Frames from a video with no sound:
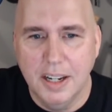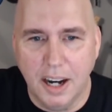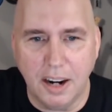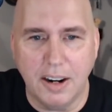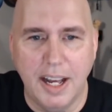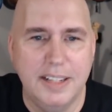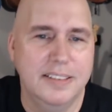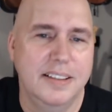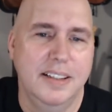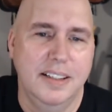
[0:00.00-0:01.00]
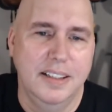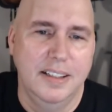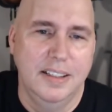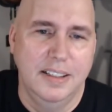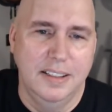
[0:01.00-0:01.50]
All right.
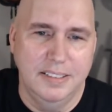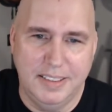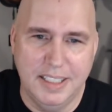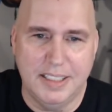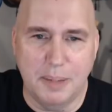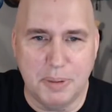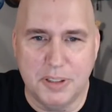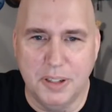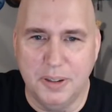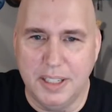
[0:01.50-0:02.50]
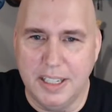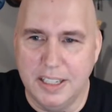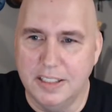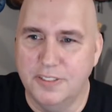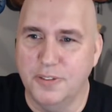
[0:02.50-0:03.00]
This episode
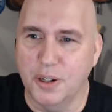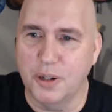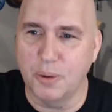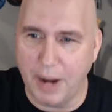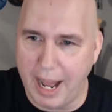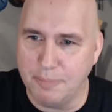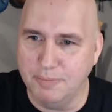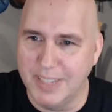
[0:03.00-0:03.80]
is for crap.